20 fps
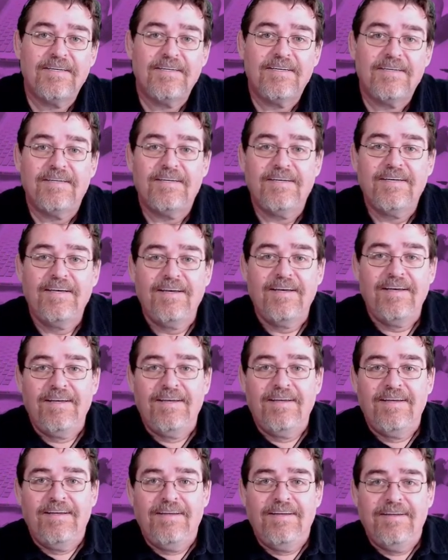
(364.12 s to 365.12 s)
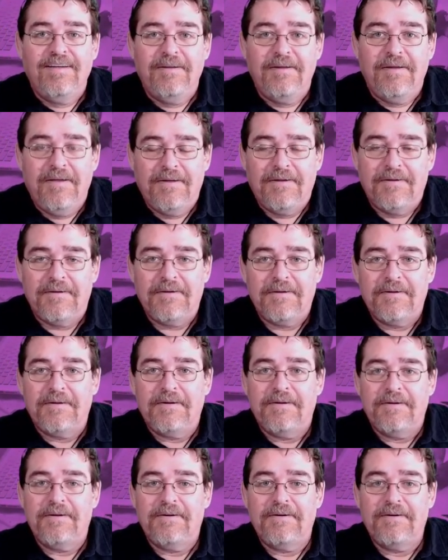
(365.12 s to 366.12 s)

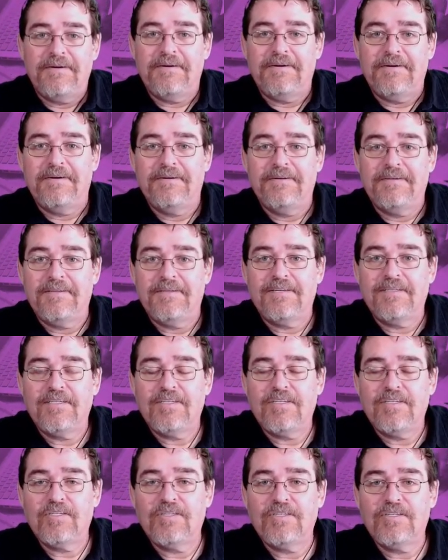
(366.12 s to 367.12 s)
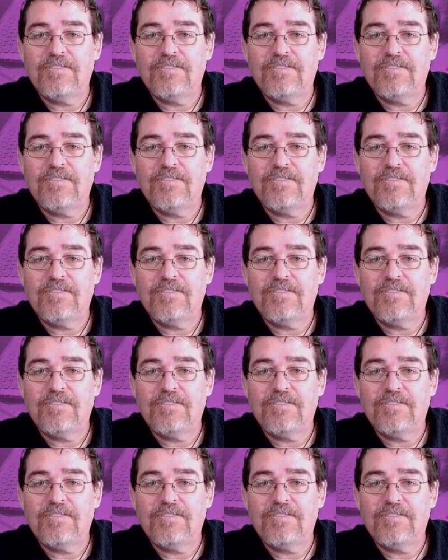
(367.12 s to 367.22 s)
The person shown says nothing.